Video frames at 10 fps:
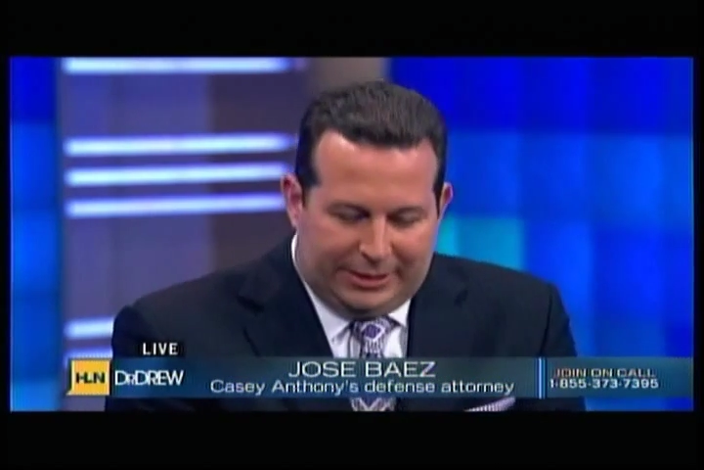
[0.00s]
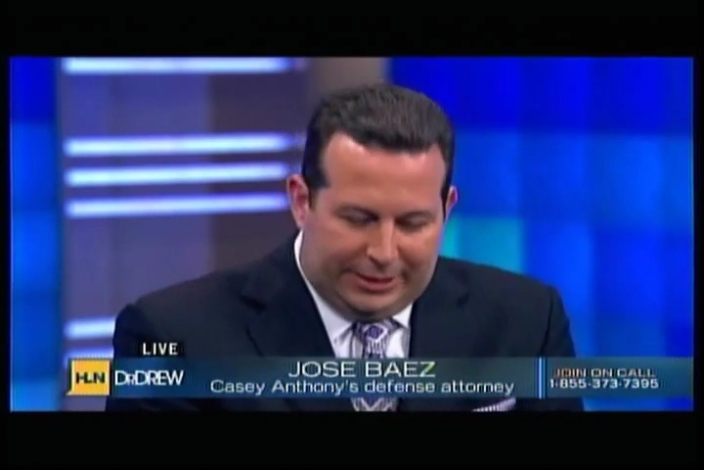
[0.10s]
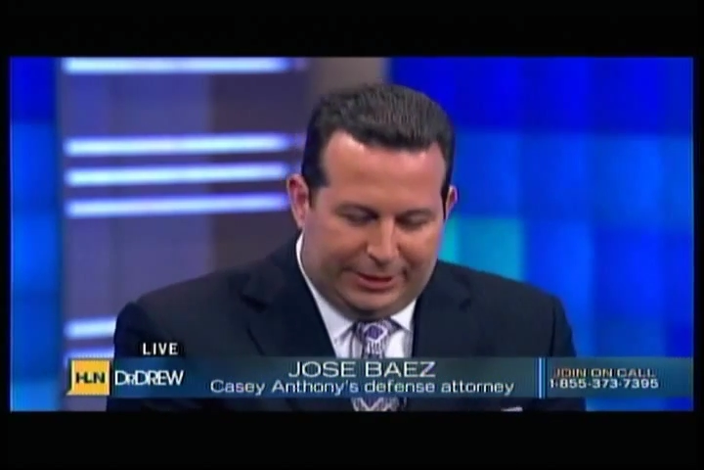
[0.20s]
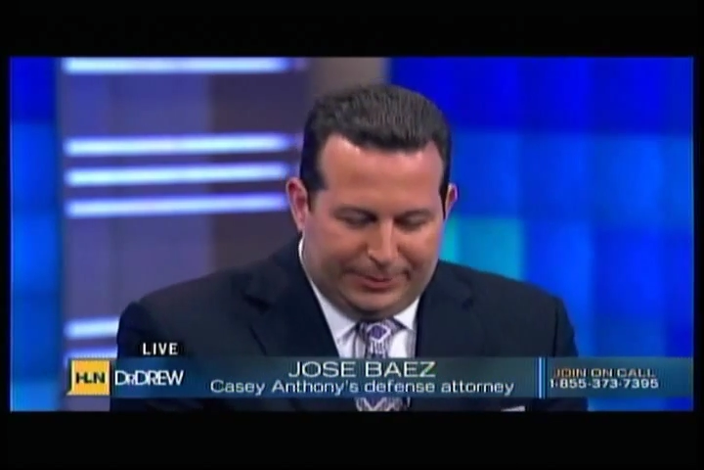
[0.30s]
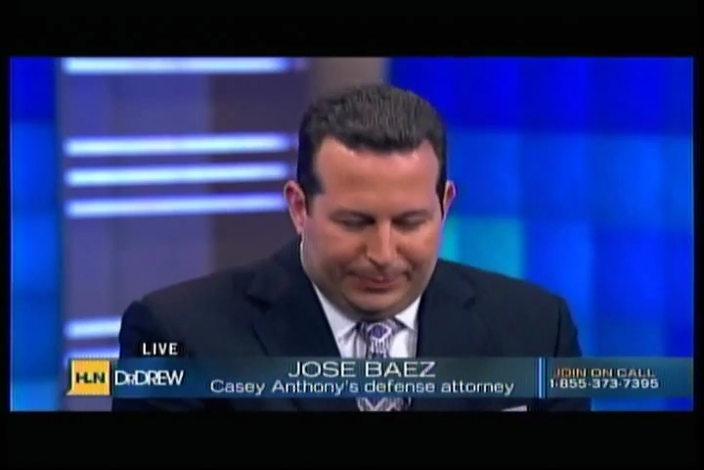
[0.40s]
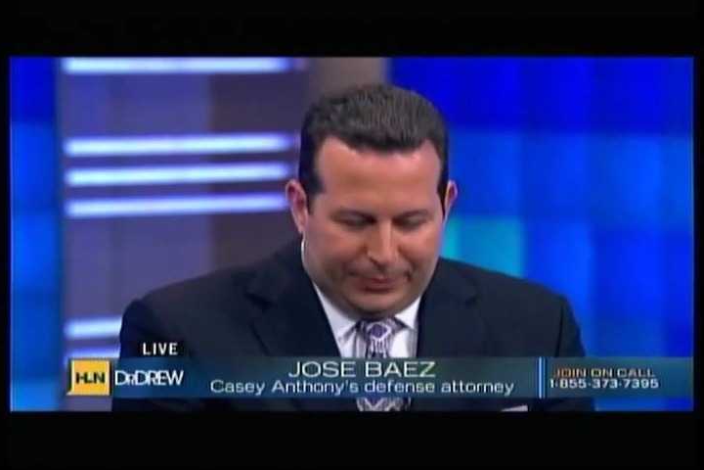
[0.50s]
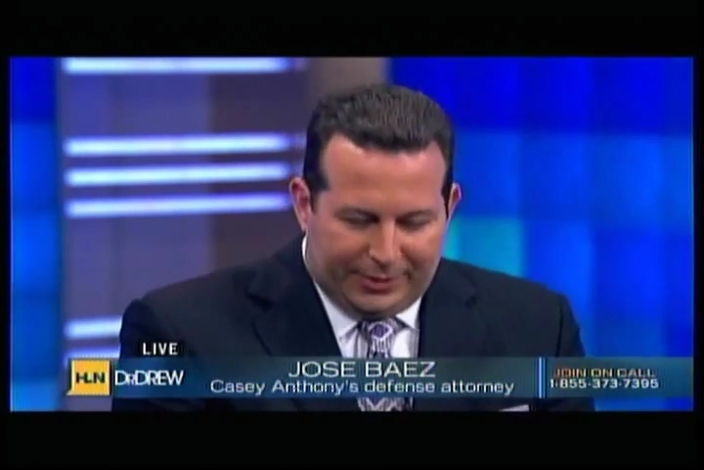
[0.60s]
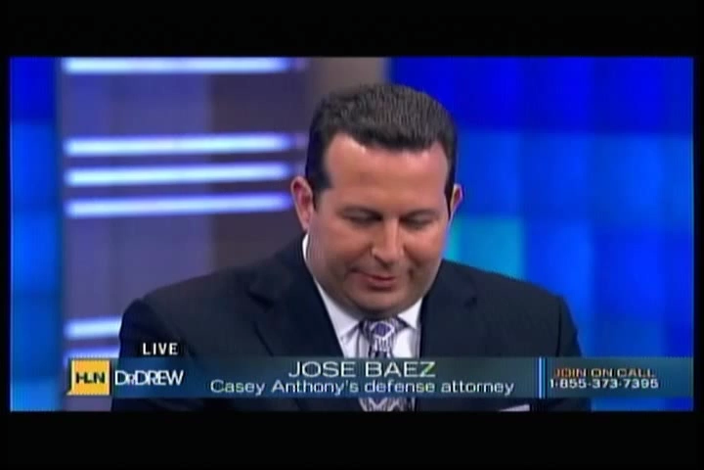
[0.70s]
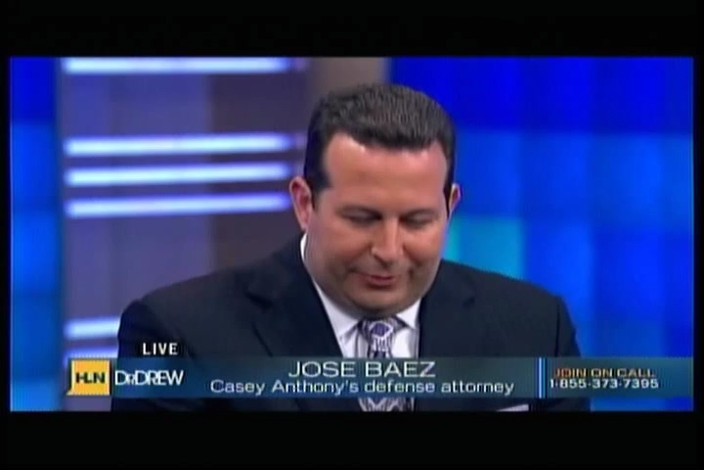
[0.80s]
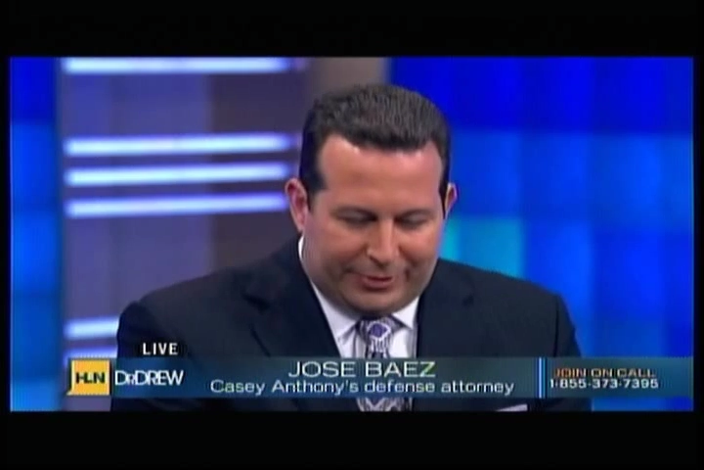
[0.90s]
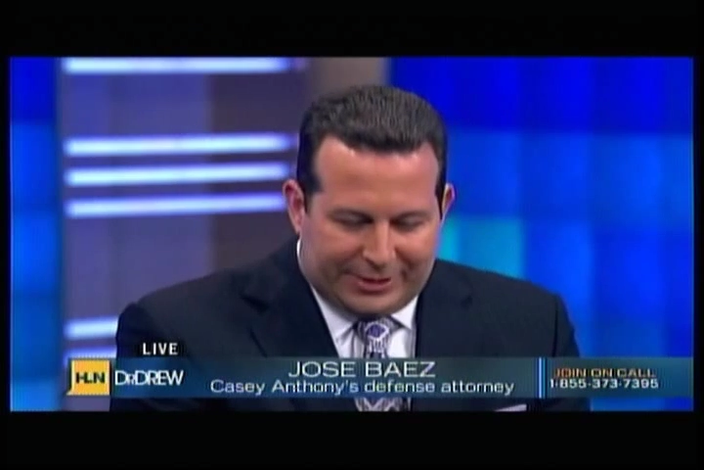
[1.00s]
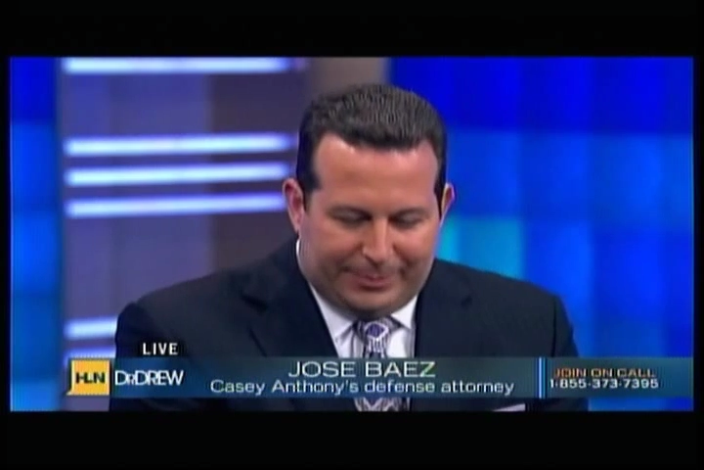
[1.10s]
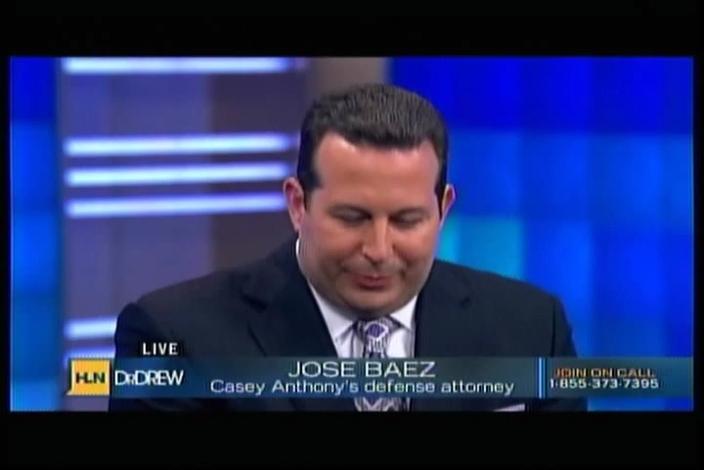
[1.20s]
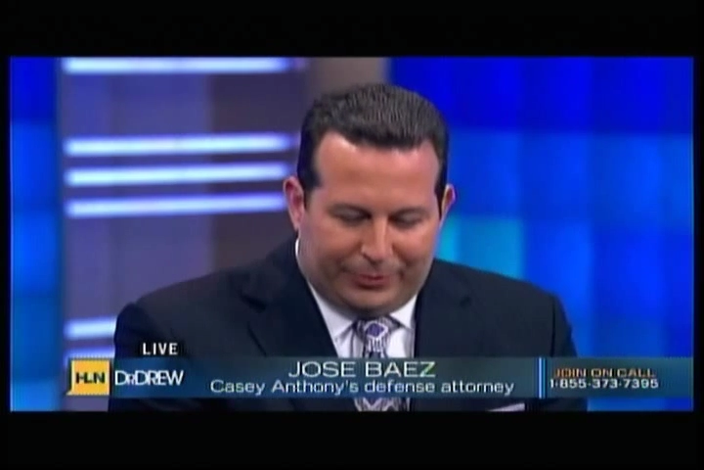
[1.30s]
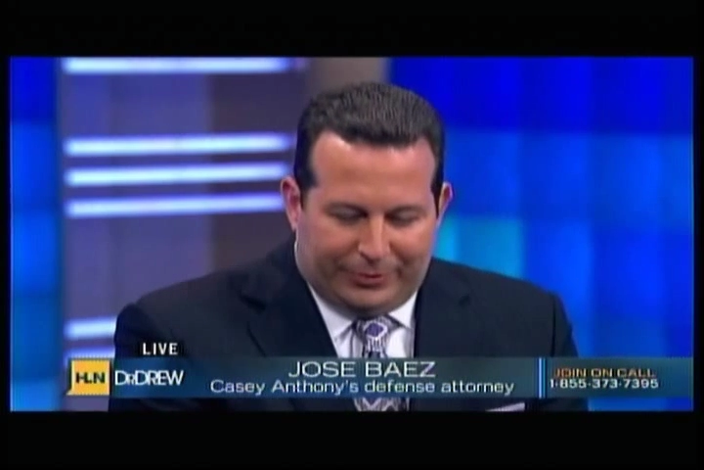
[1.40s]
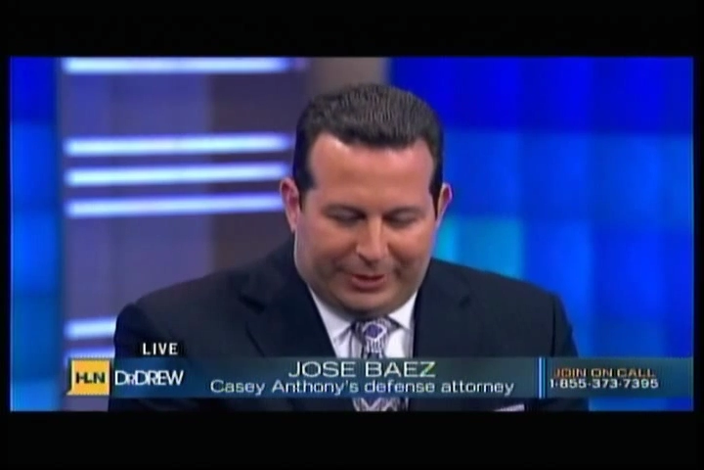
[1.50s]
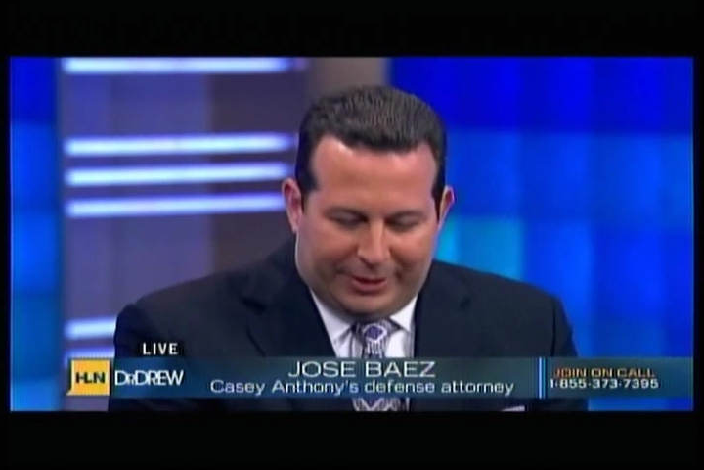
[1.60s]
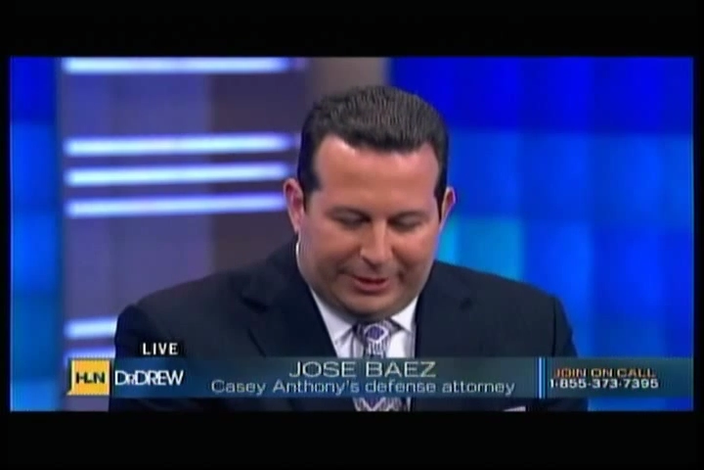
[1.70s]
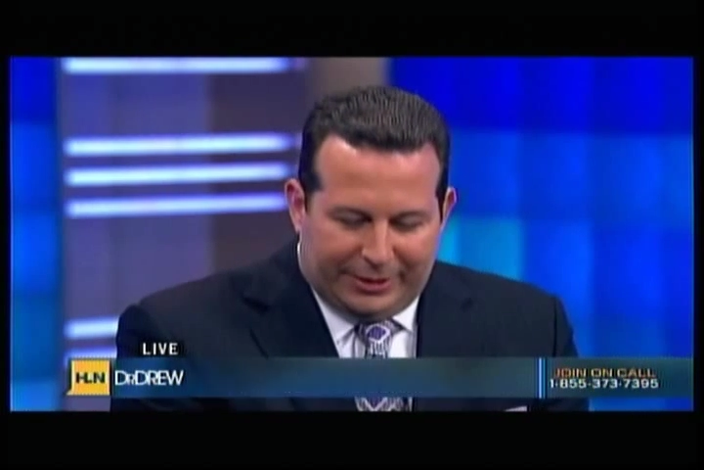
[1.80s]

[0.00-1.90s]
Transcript: For example,